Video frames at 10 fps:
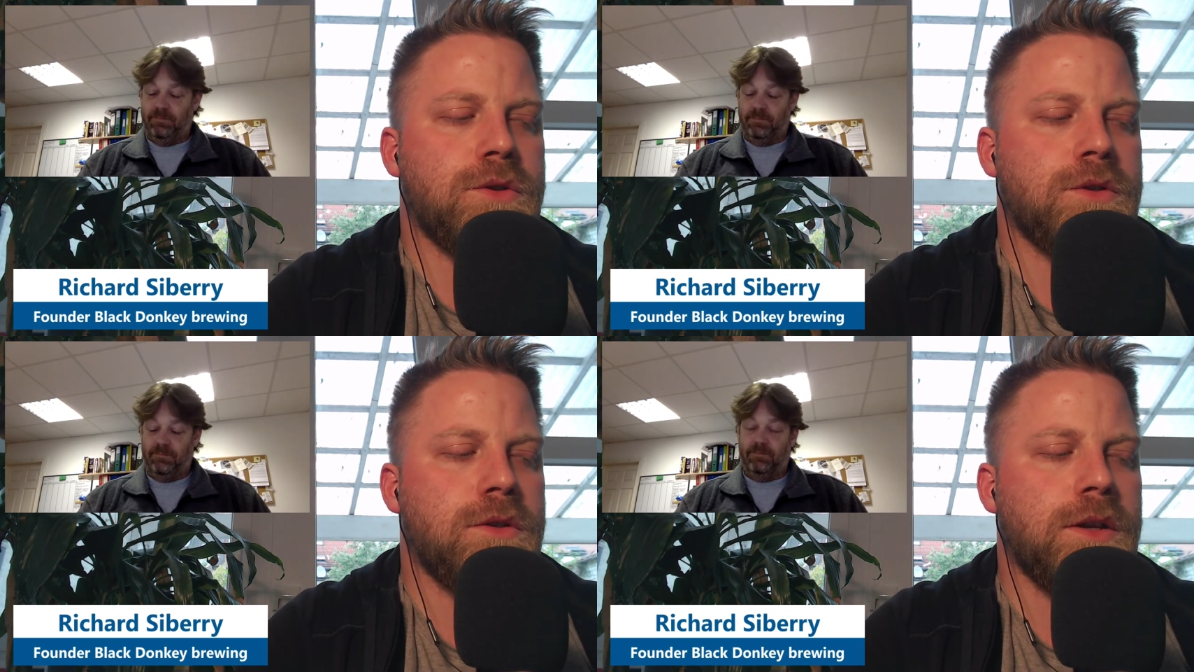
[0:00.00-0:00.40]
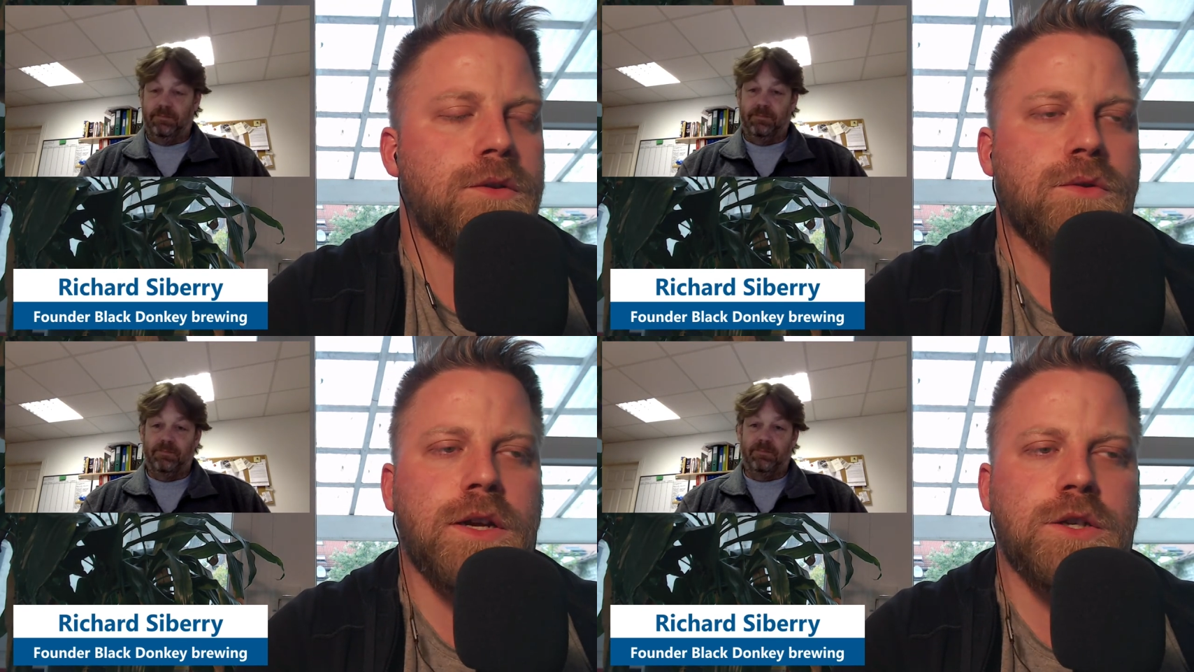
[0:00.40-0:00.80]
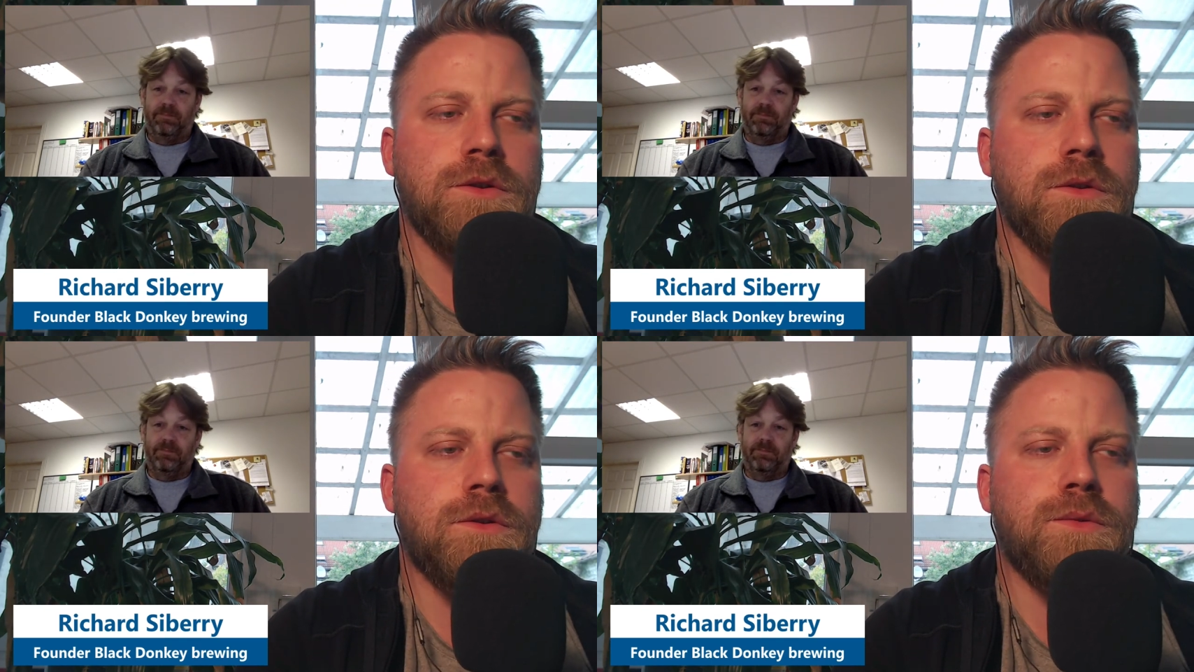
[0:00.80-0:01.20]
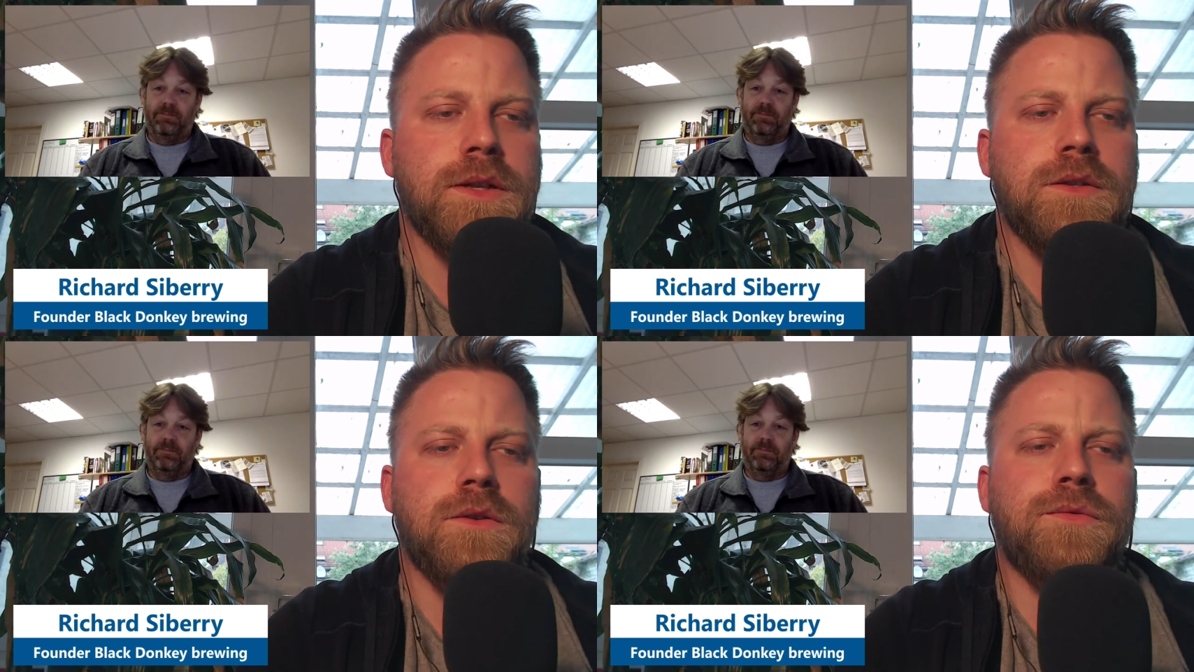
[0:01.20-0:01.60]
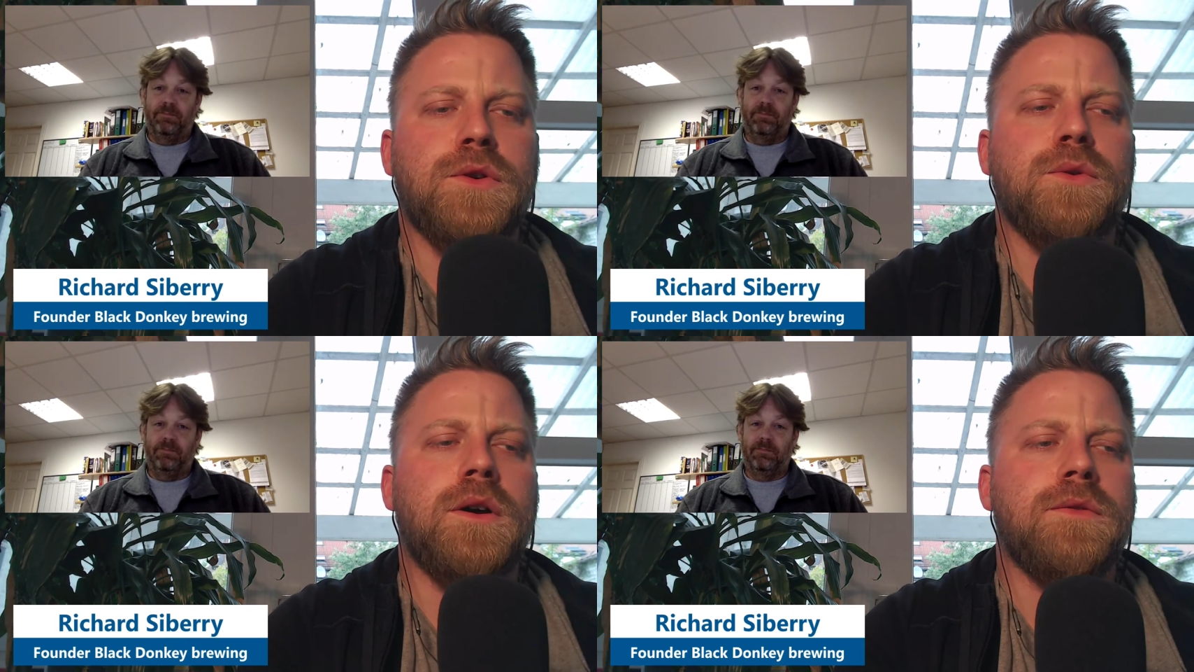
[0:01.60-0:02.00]
Speaker 1: the international trends of
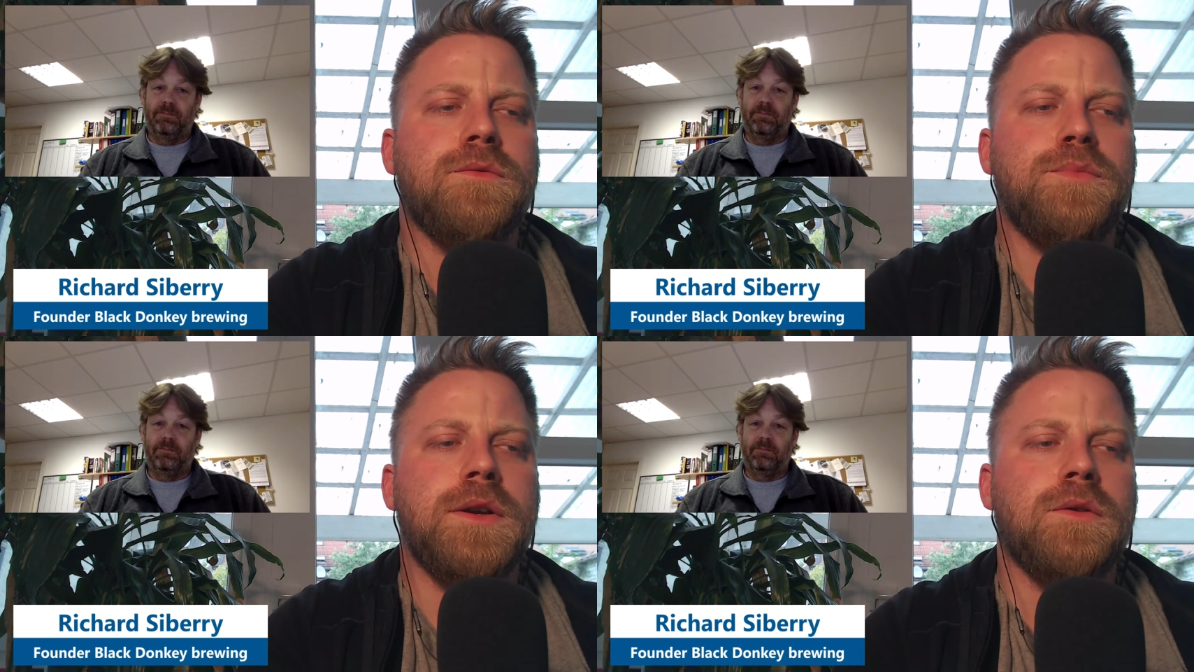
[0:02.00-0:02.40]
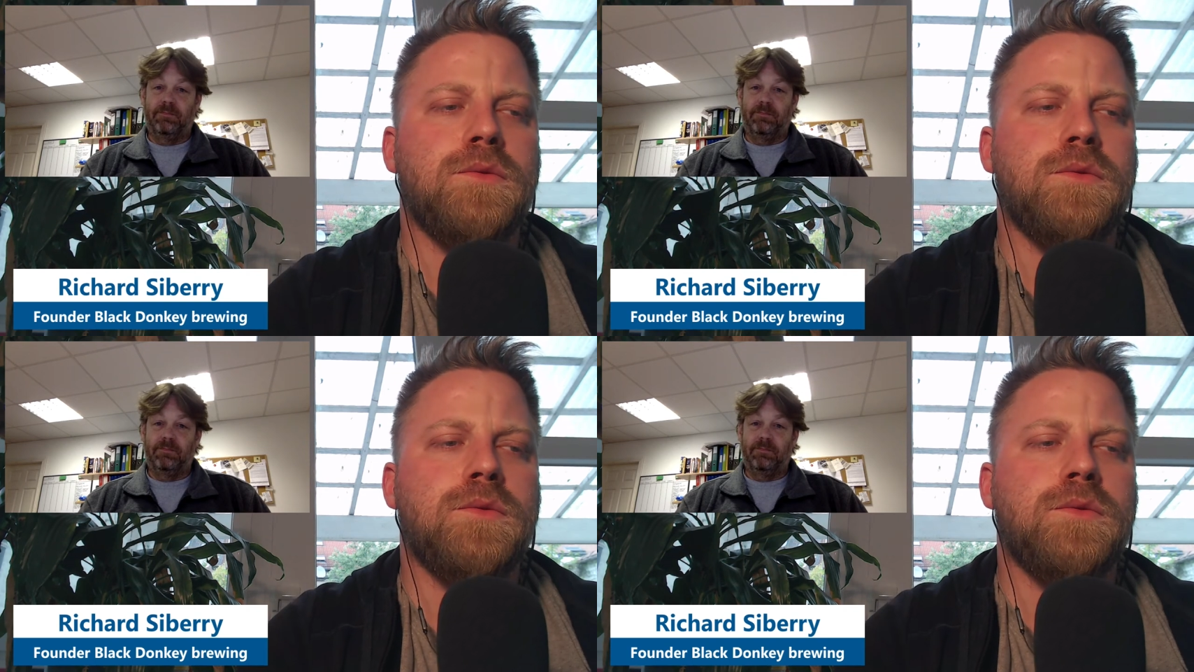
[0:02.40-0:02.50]
craft beer.